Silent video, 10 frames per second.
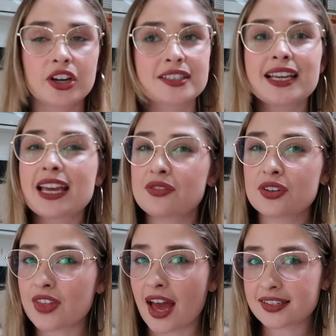honestly, even
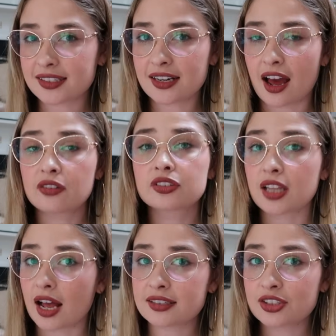if that isn't enough,
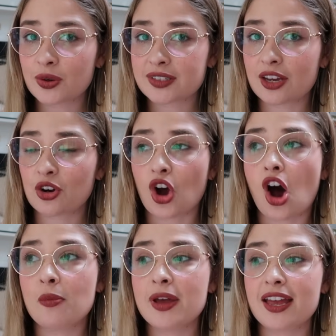
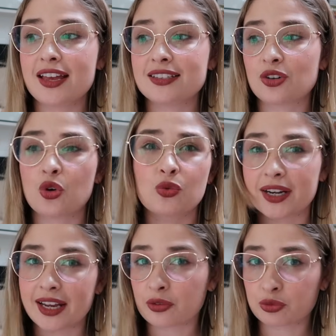glassesusa.com is
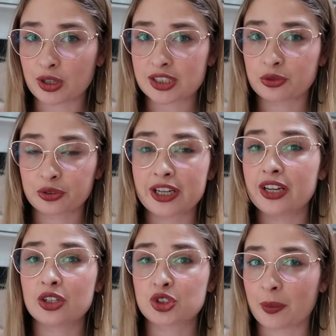already a
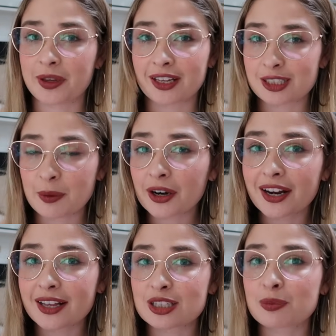risk-free shopping
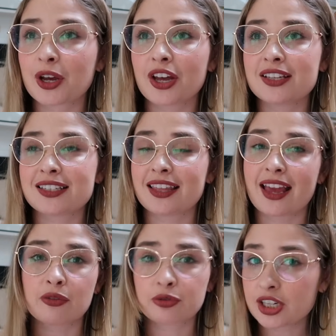experience because they
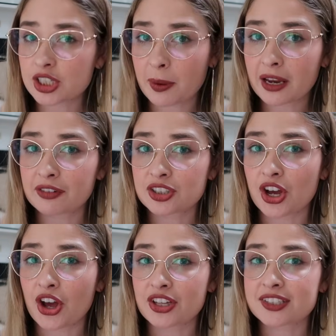have free shipping and
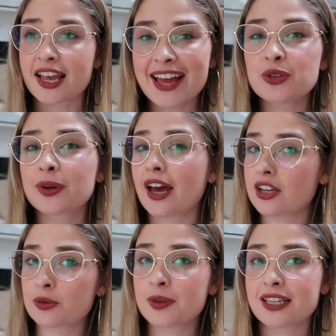returns and a
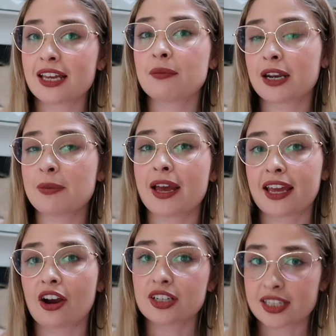100% money back
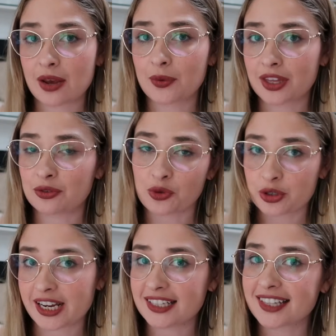guarantee within
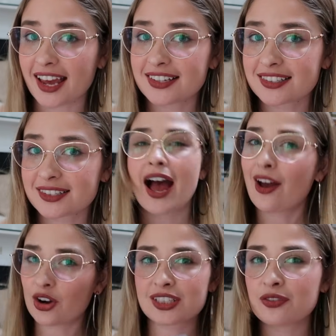14 days. I
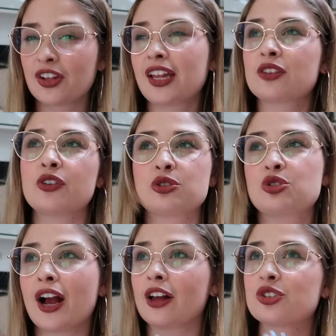honestly feel like the virtual
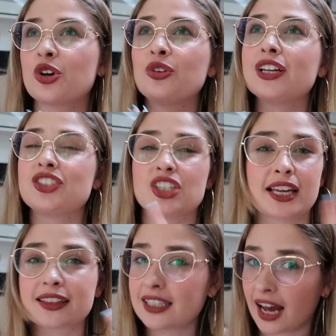try on tool is just
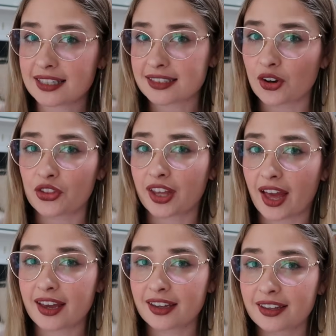like the icing on the
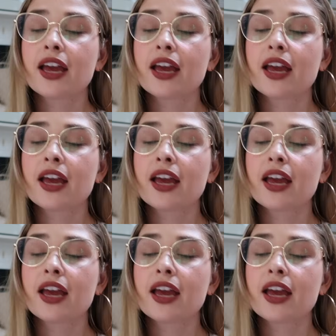cake.